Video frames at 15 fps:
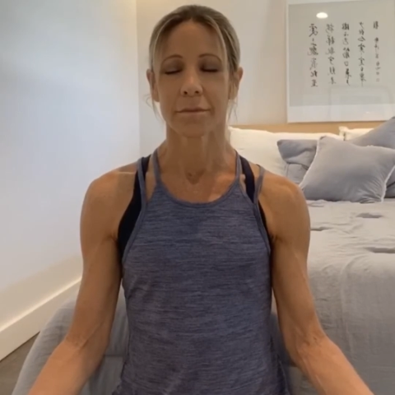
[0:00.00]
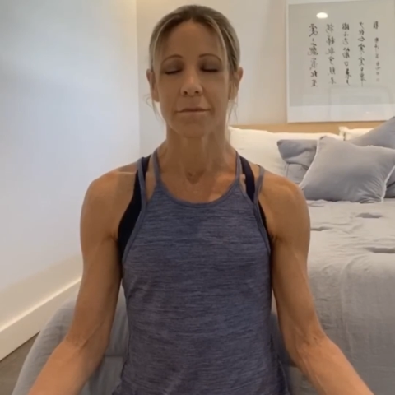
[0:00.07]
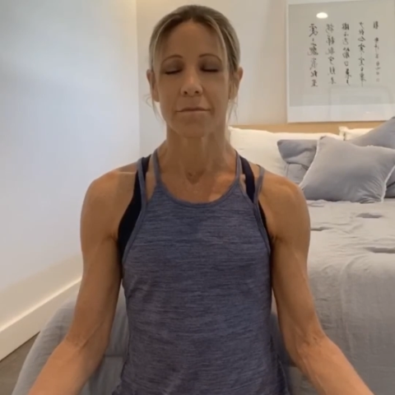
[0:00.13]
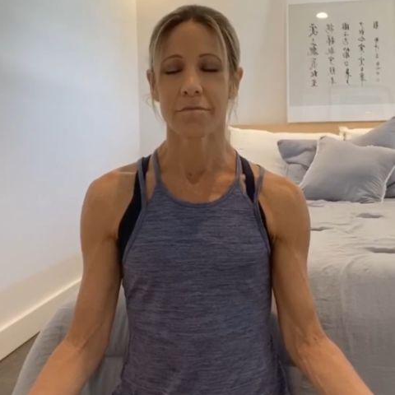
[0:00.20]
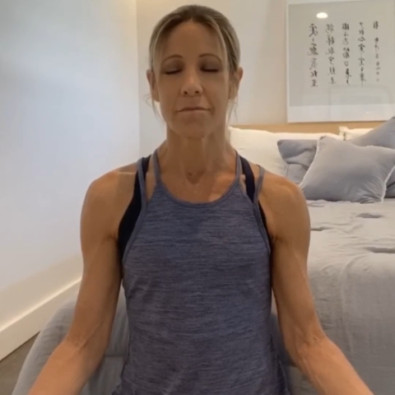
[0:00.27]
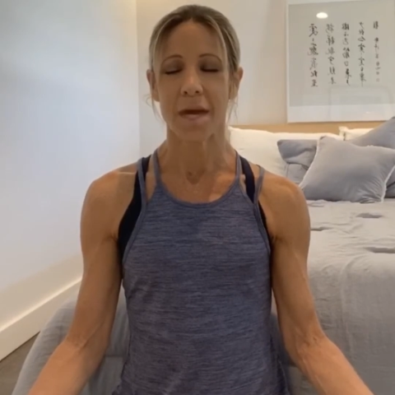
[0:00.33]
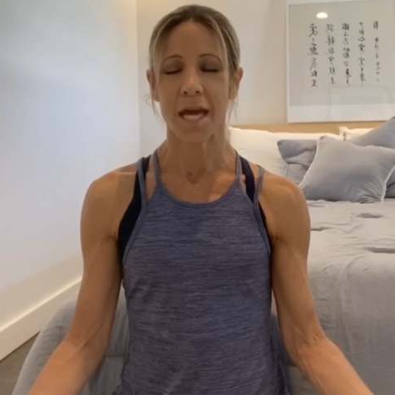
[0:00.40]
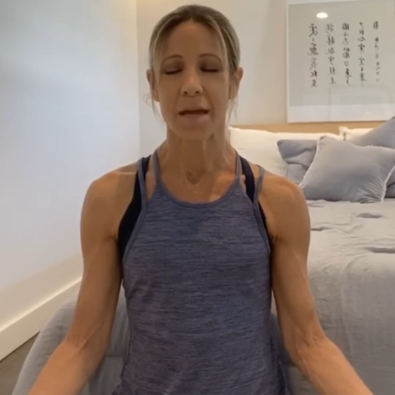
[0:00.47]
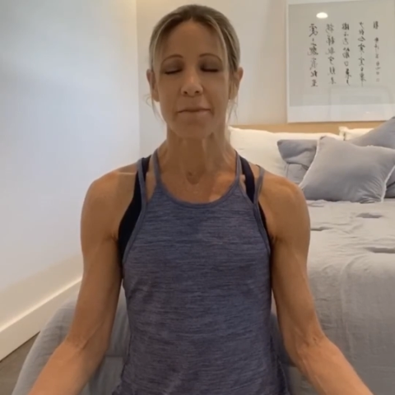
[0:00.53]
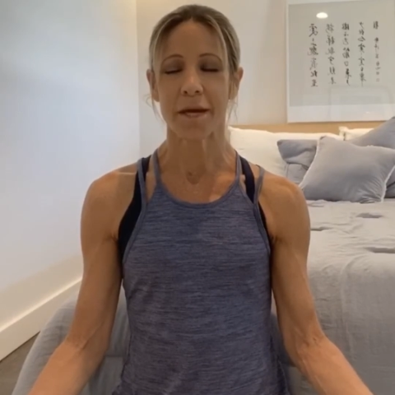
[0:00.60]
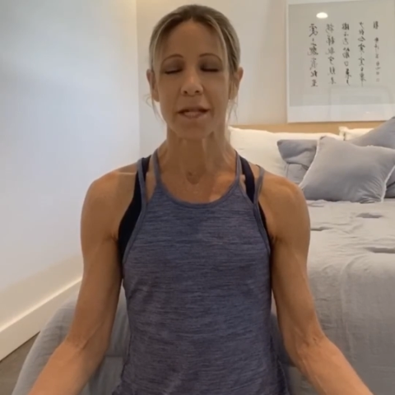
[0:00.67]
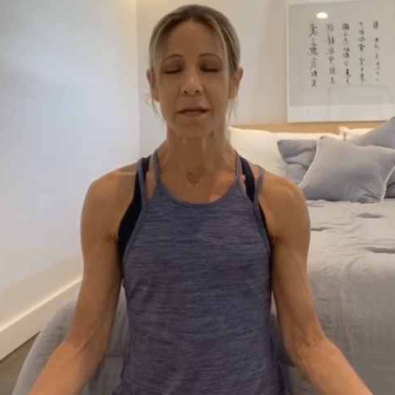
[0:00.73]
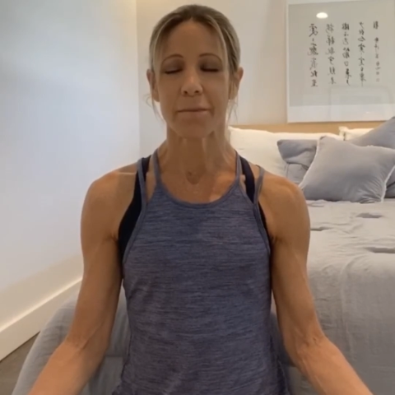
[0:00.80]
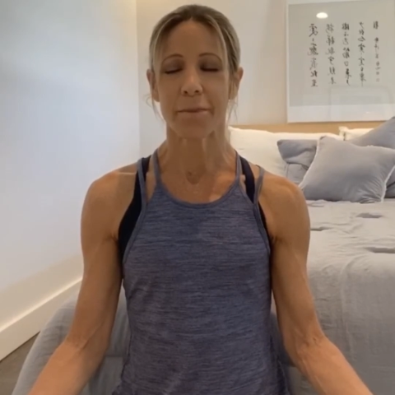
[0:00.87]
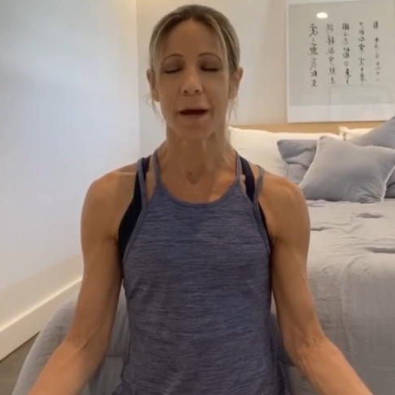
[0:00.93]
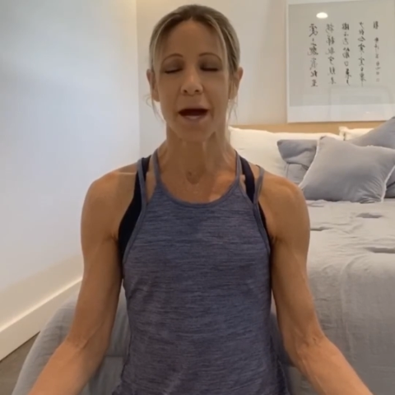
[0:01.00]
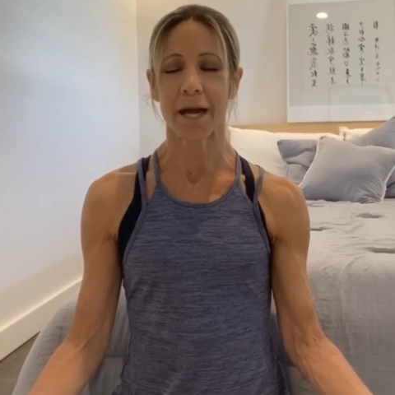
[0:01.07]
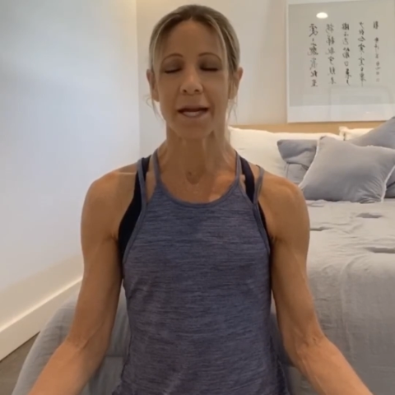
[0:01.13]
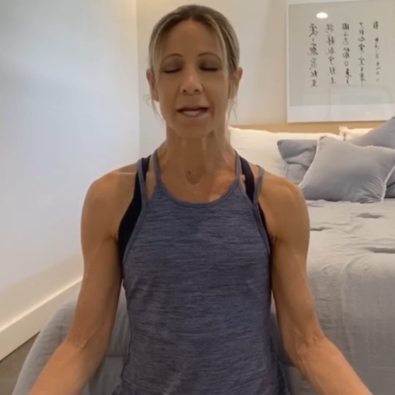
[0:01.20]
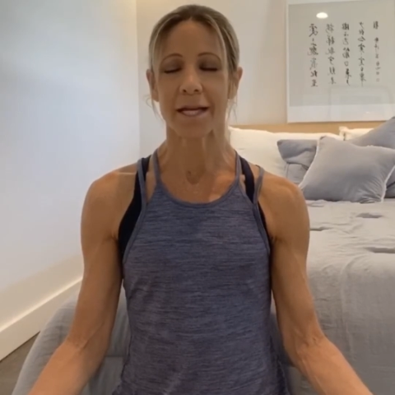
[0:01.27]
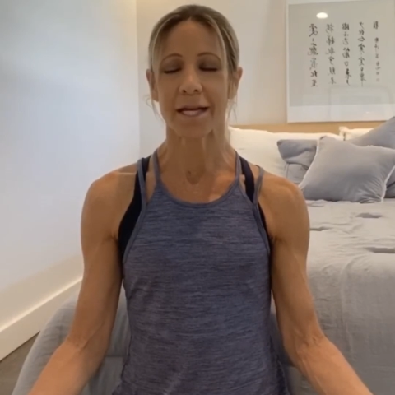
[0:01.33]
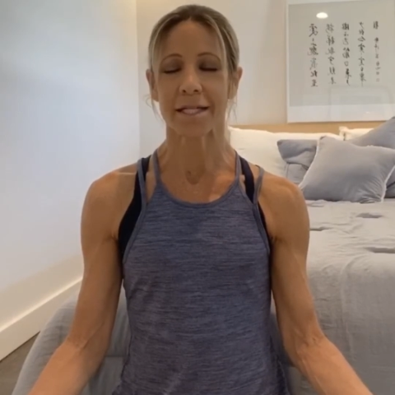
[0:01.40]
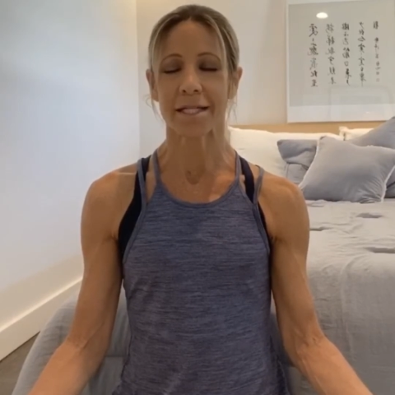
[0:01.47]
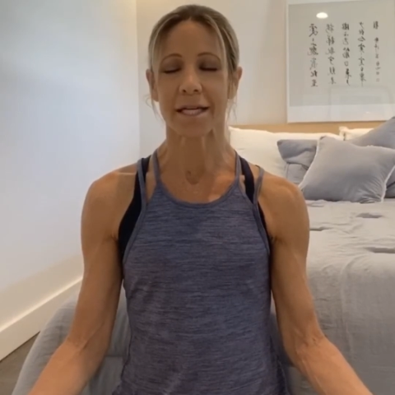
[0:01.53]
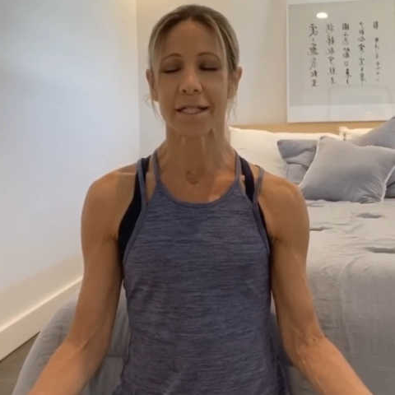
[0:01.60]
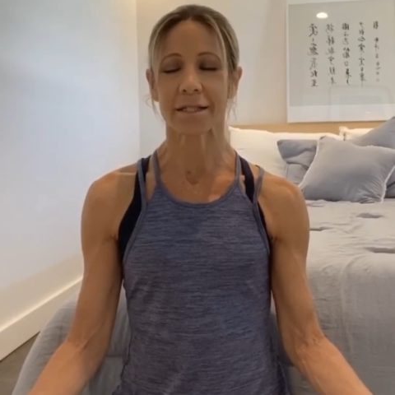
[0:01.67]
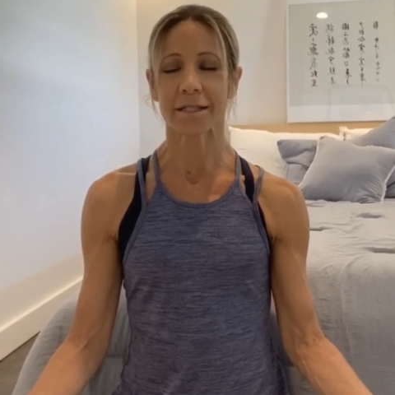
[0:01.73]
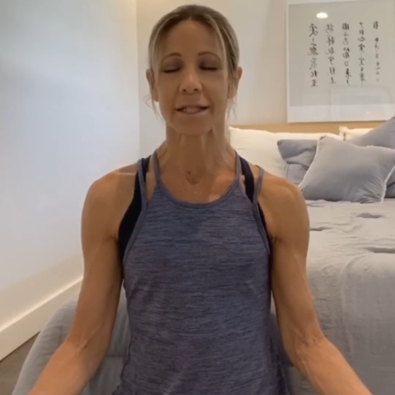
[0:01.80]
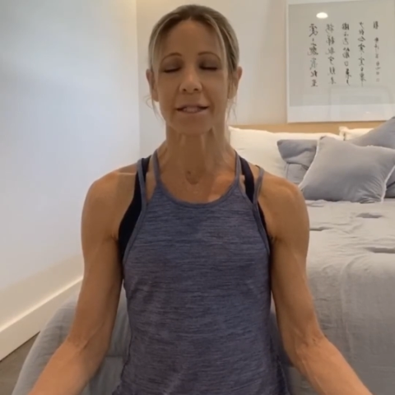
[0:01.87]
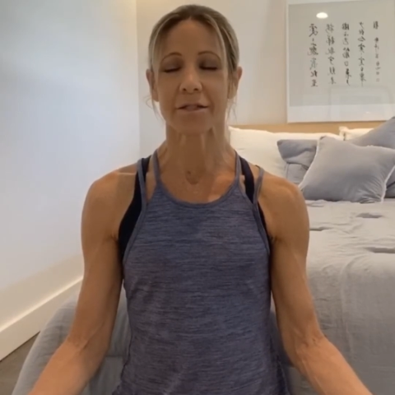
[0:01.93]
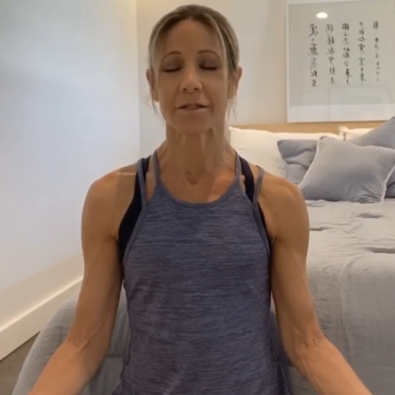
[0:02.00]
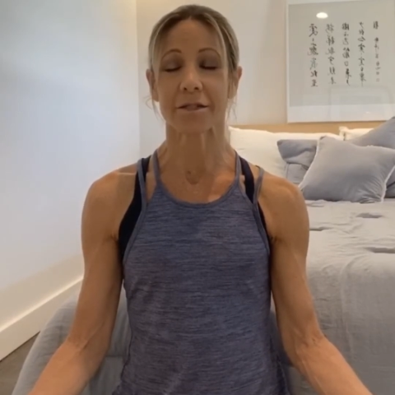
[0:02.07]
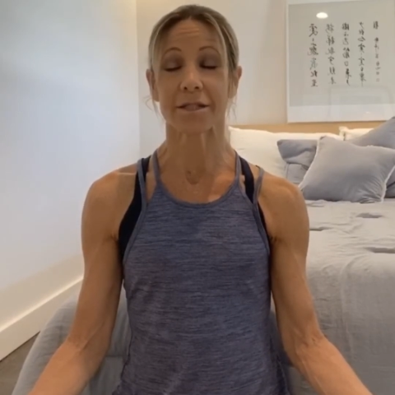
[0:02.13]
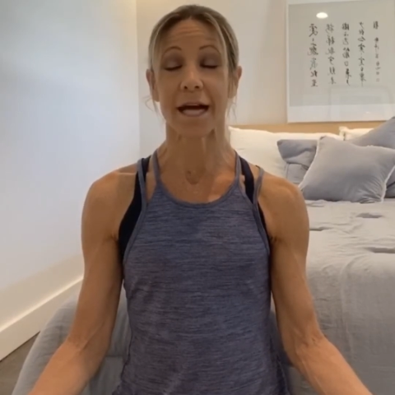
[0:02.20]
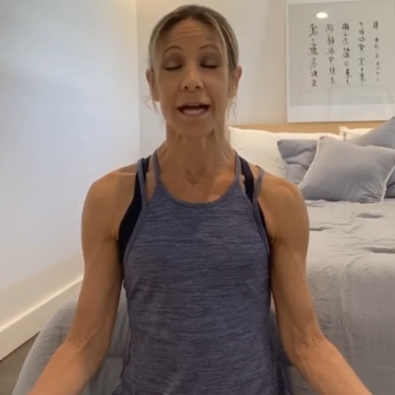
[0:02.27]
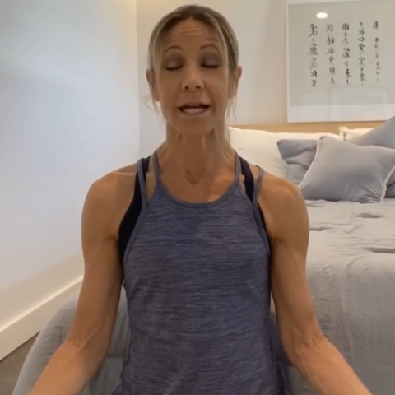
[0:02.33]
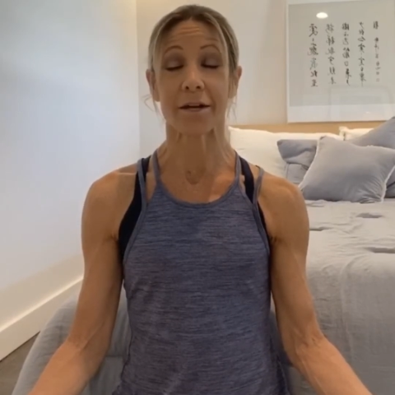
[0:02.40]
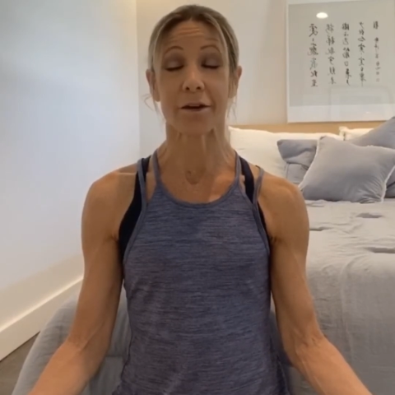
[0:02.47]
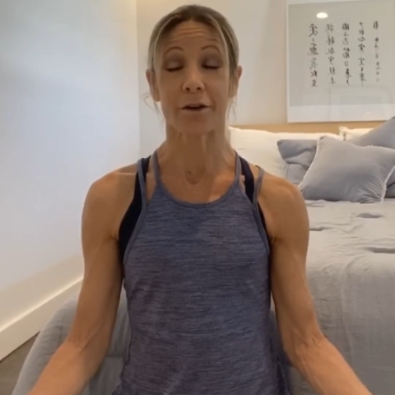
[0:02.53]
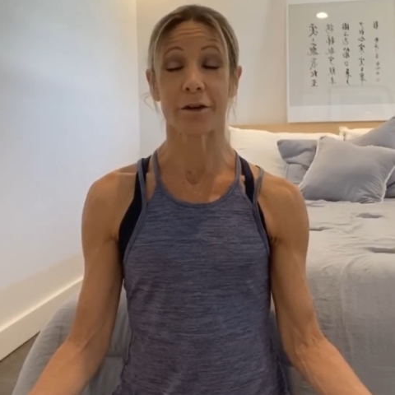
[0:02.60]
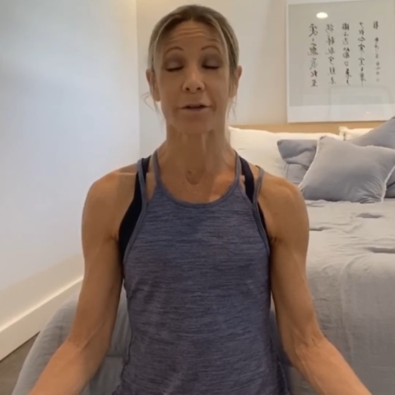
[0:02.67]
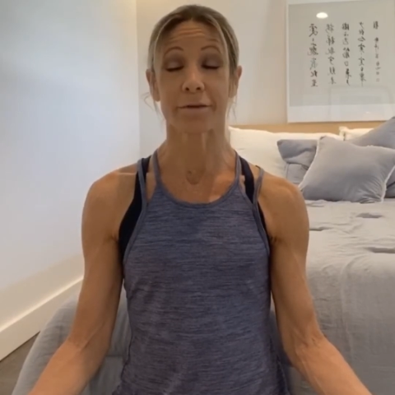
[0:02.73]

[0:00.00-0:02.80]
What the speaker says: maybe the body gets a little lighter